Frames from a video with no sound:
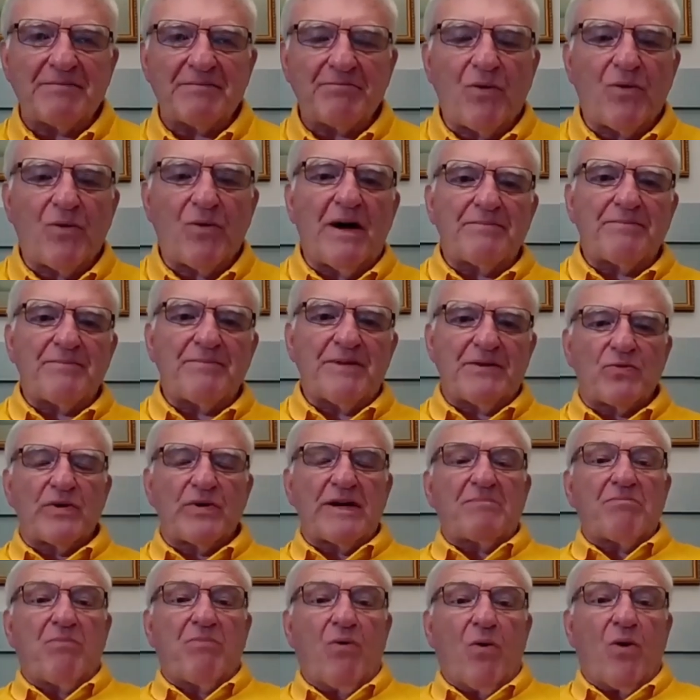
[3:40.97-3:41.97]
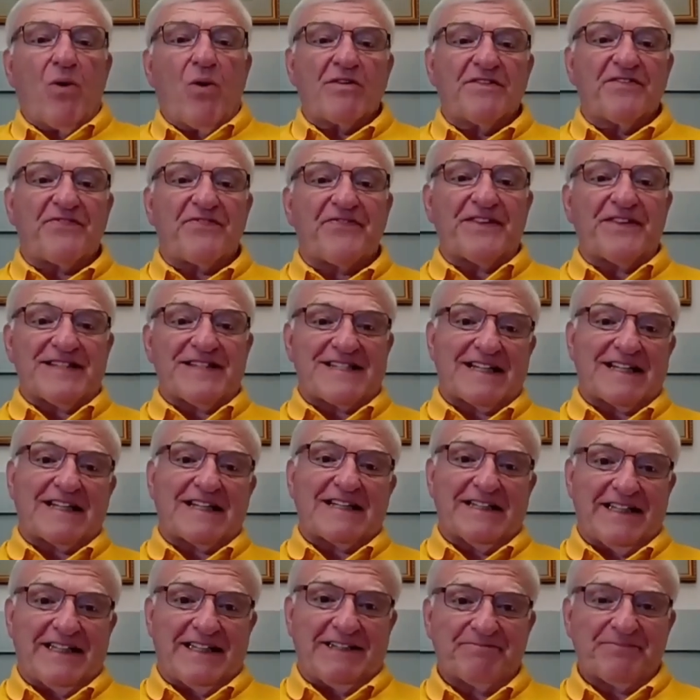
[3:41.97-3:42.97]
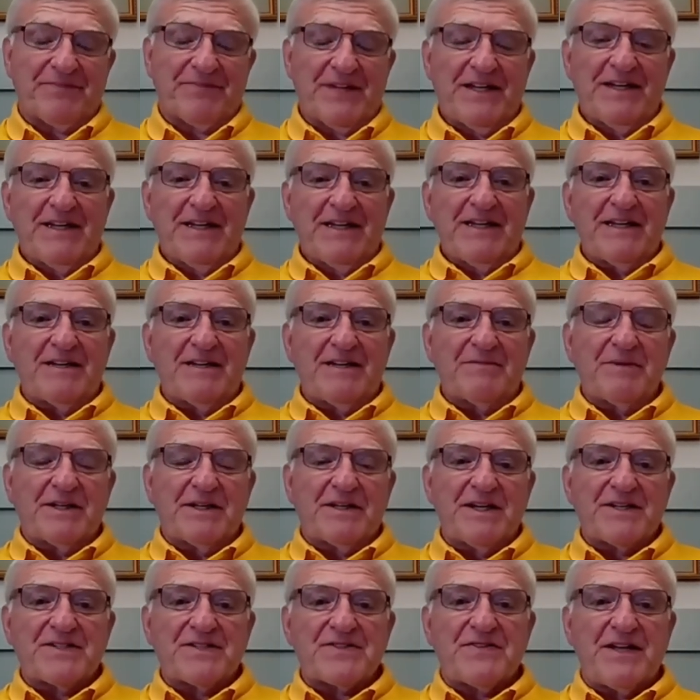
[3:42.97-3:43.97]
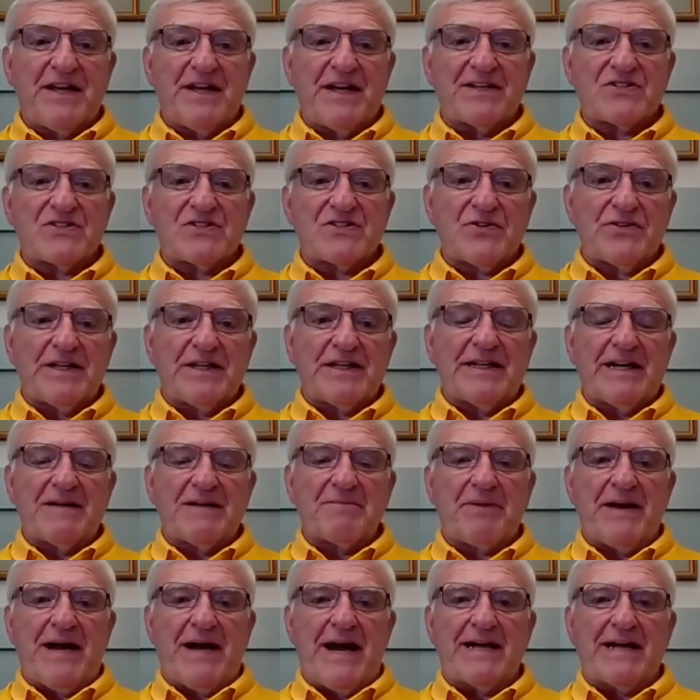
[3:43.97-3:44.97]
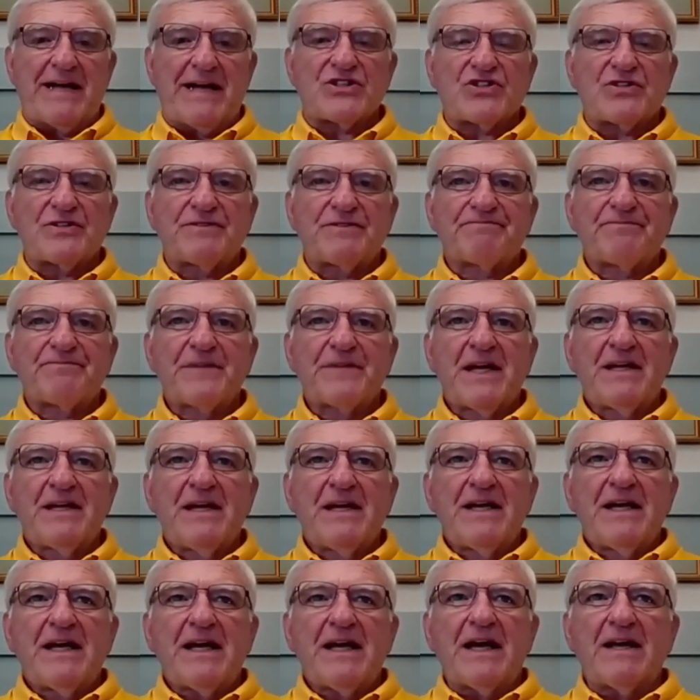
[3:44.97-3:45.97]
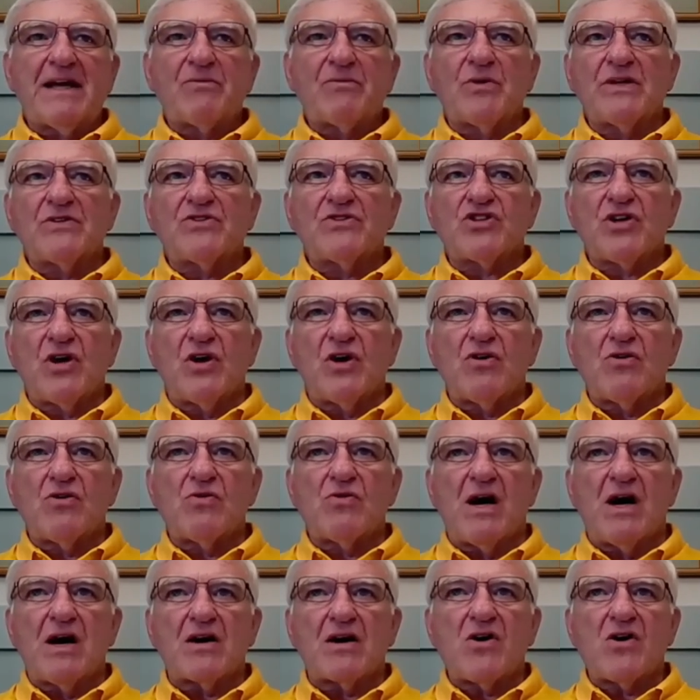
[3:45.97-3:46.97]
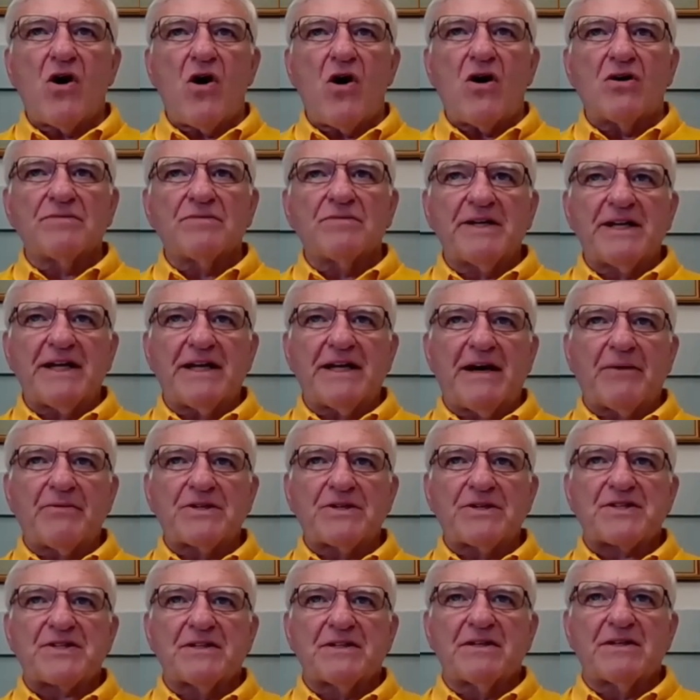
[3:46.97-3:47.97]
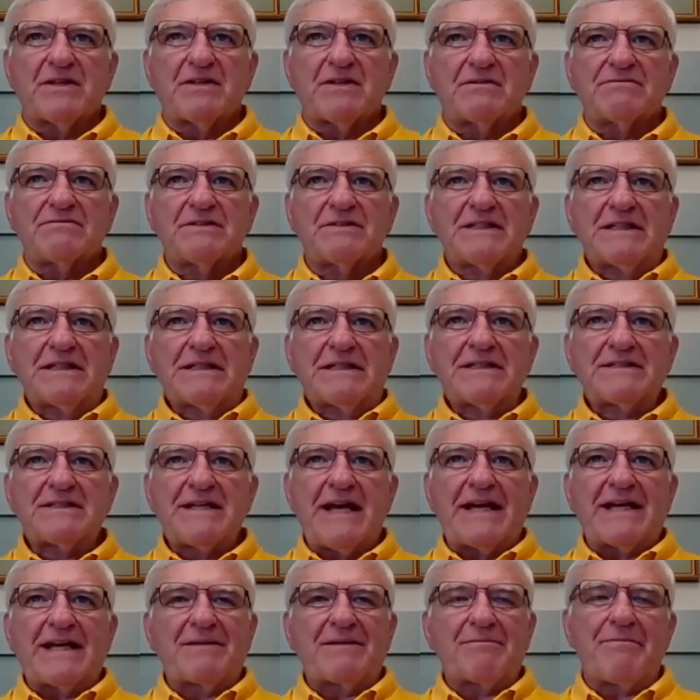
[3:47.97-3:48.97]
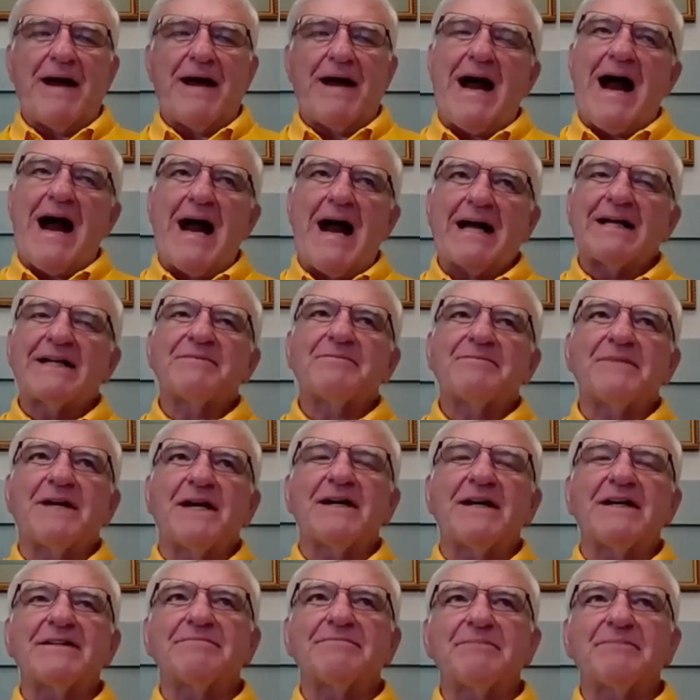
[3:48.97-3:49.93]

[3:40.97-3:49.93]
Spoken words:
I've been reborn physically because of the X39 patch. And when Joe called me, I was a little taken back